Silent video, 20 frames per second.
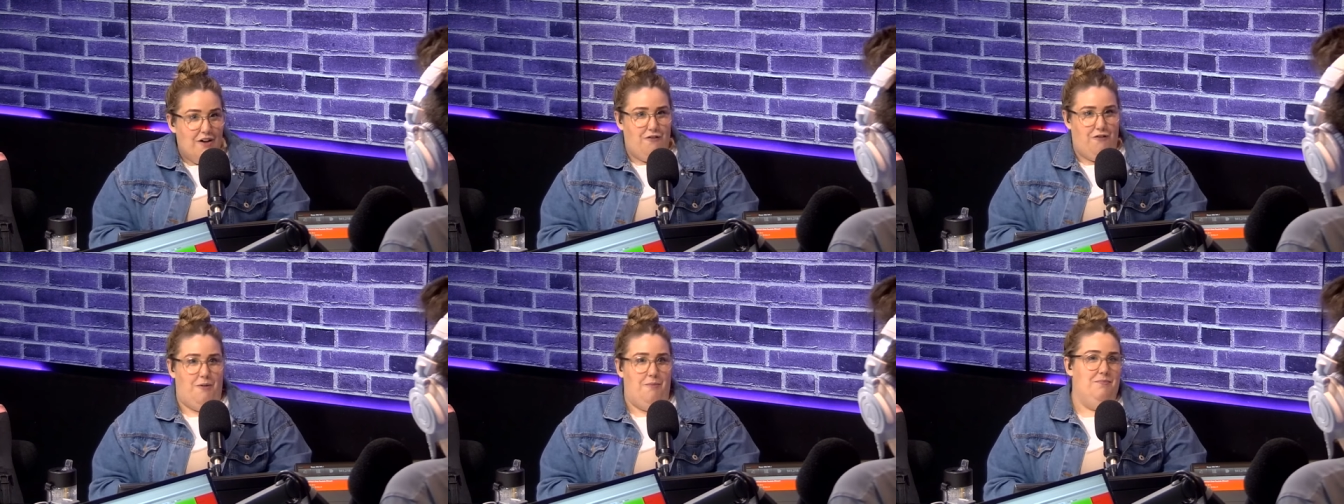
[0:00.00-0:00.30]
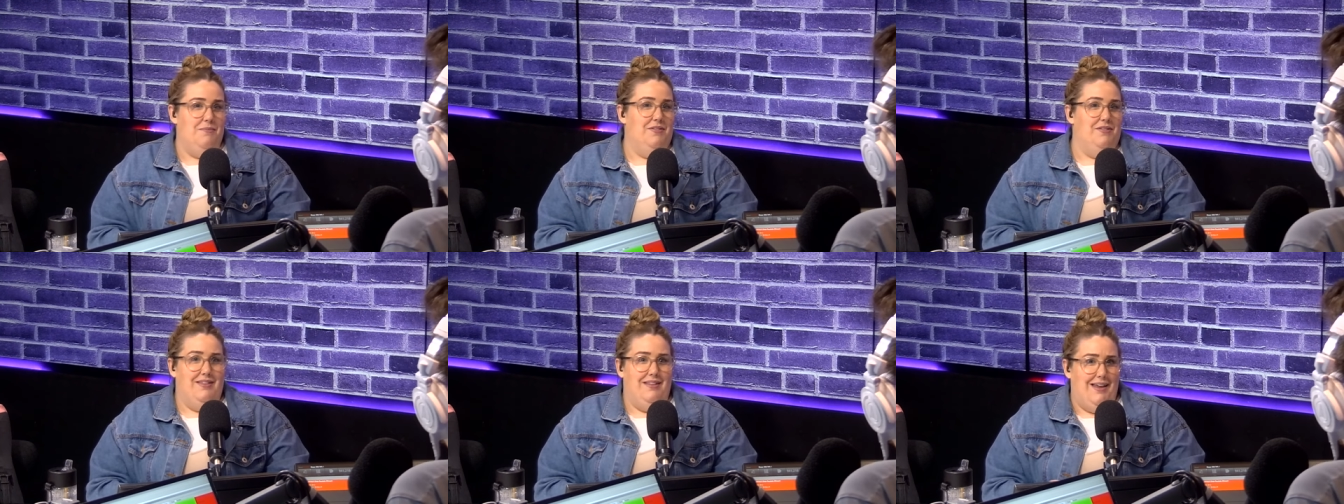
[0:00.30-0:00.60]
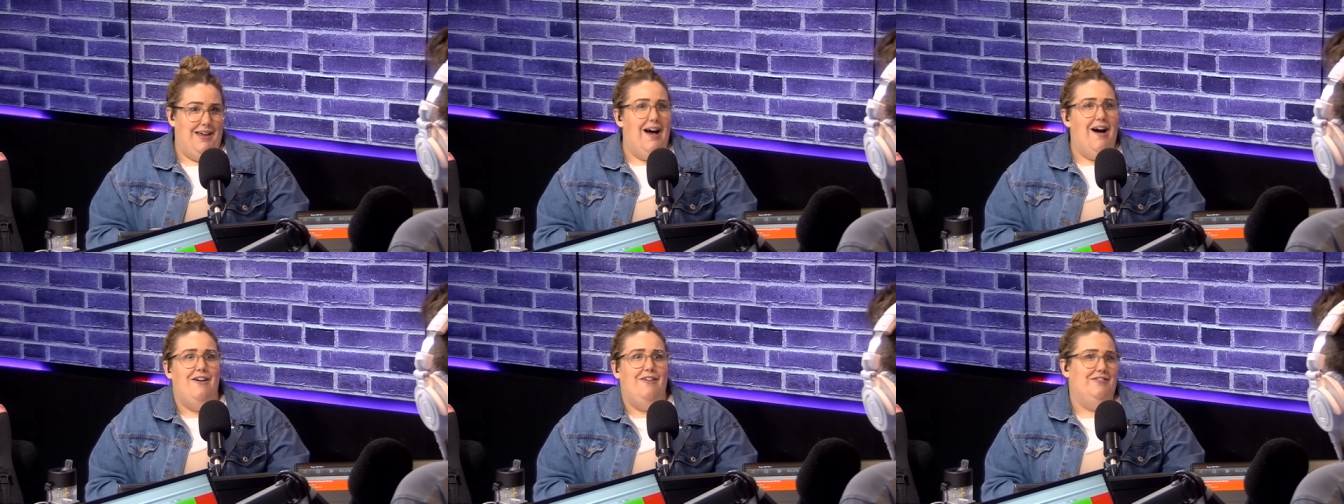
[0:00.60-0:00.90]
Oh, from, how
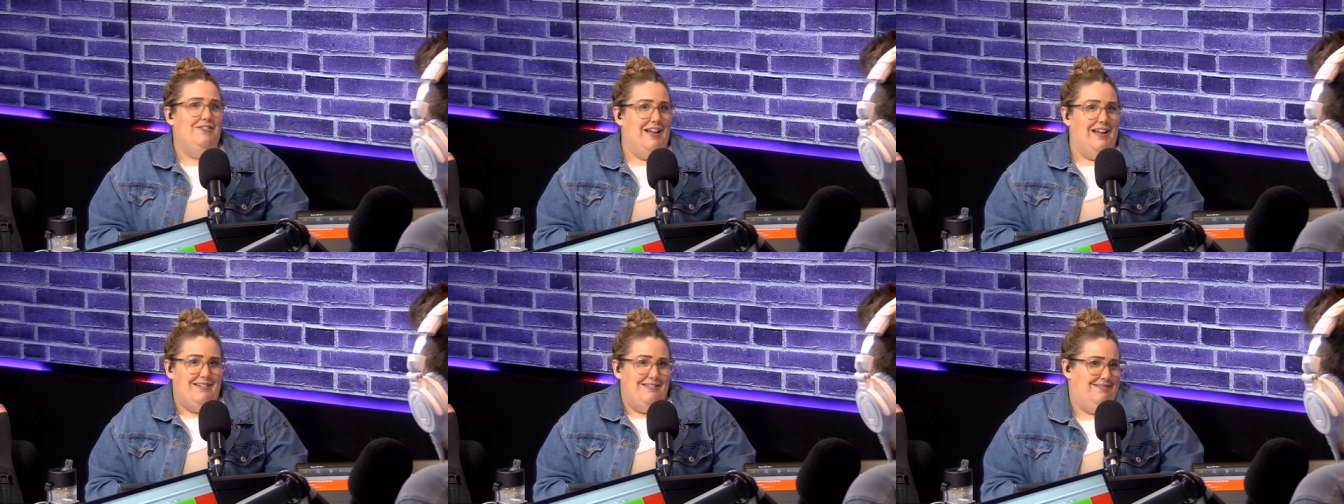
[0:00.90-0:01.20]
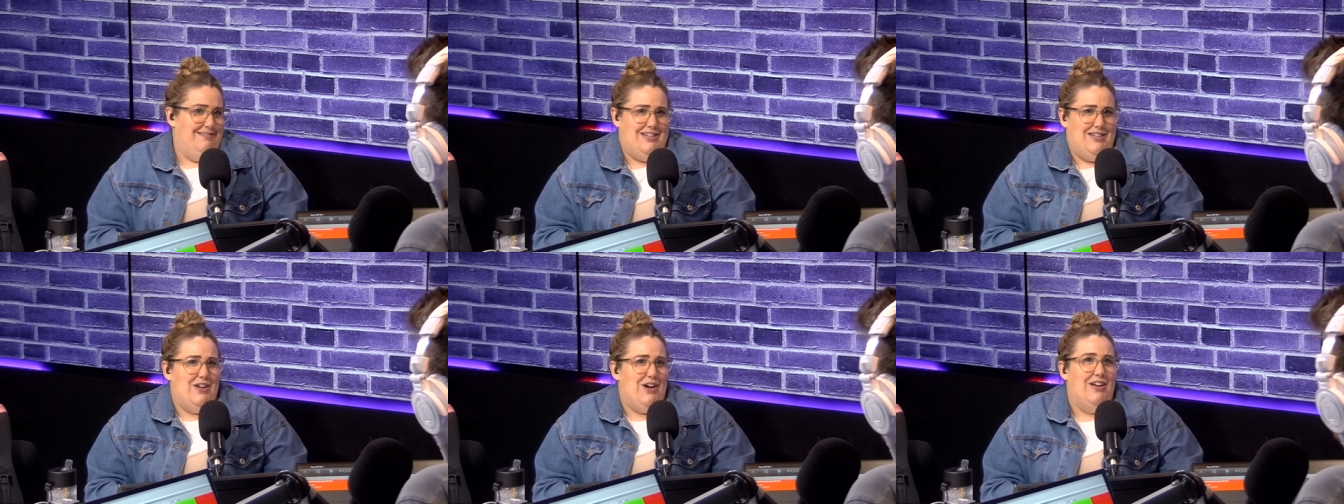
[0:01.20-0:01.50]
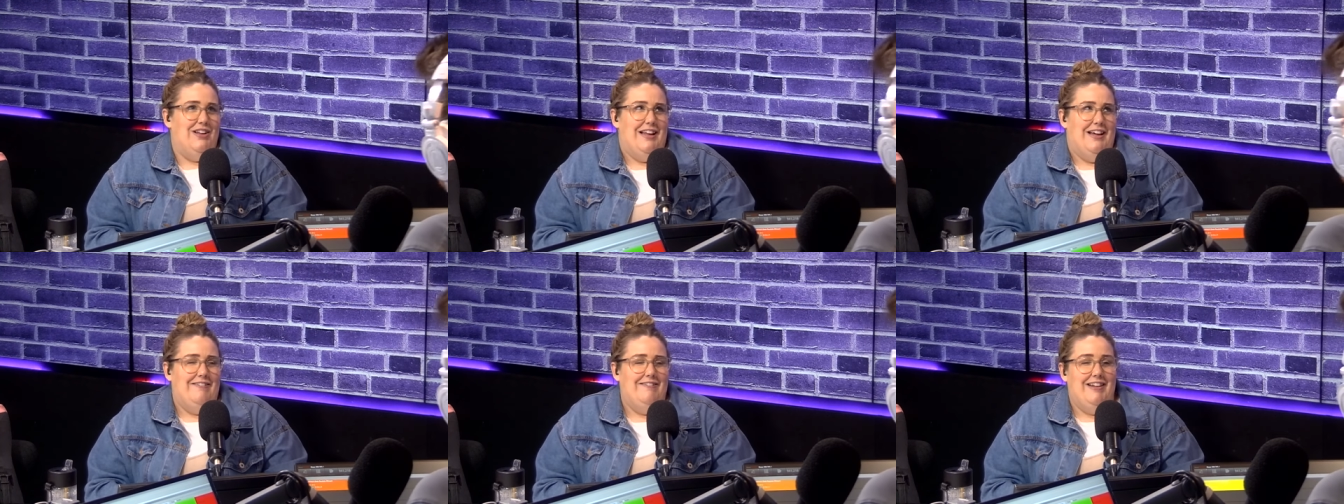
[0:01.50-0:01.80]
lovely. Of lo so
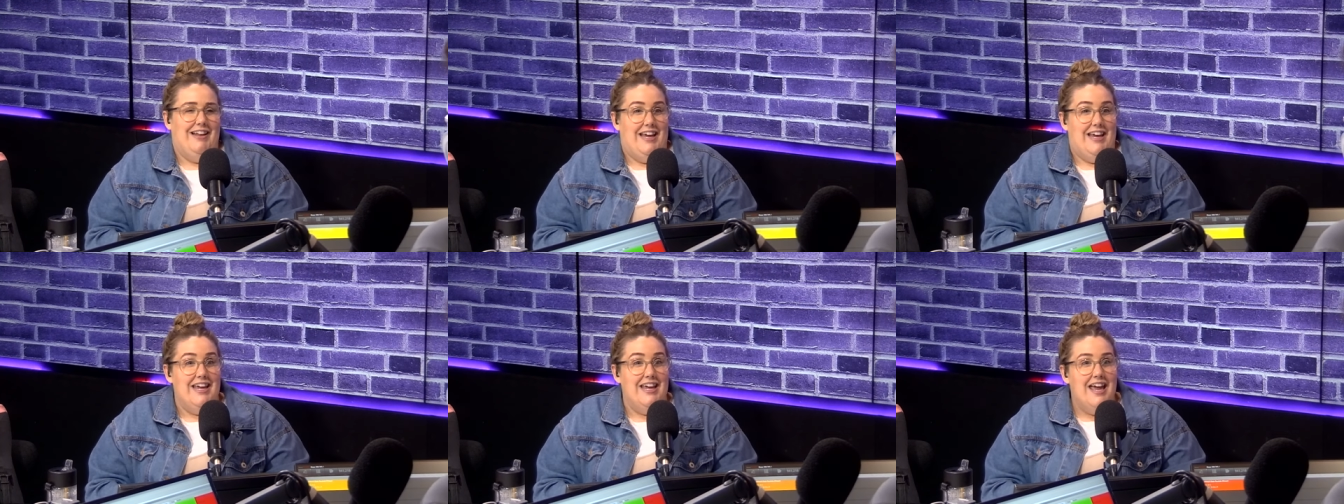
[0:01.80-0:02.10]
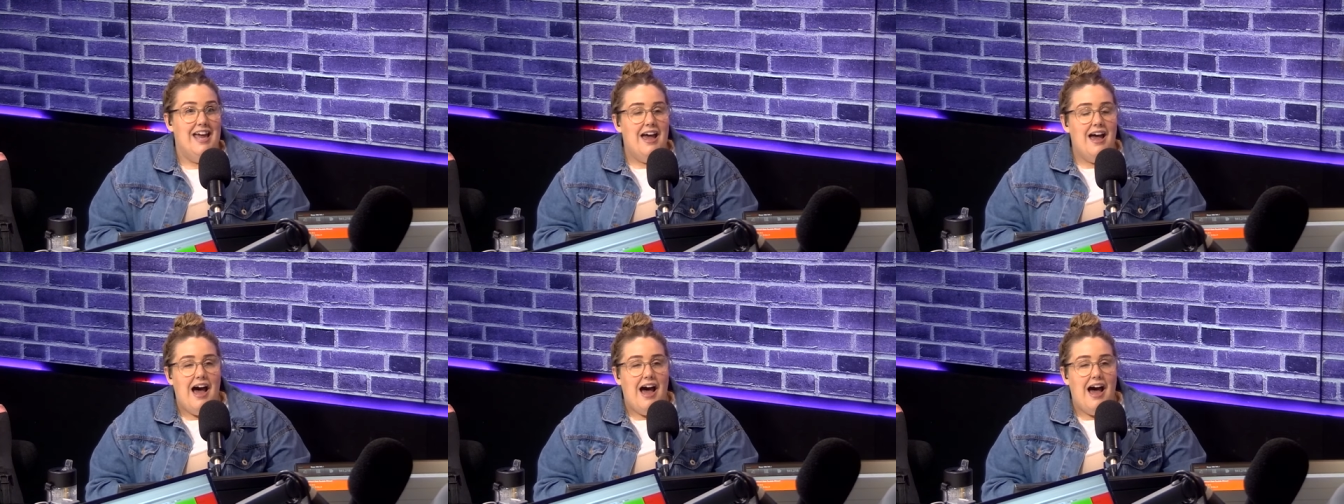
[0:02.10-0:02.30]
lovely.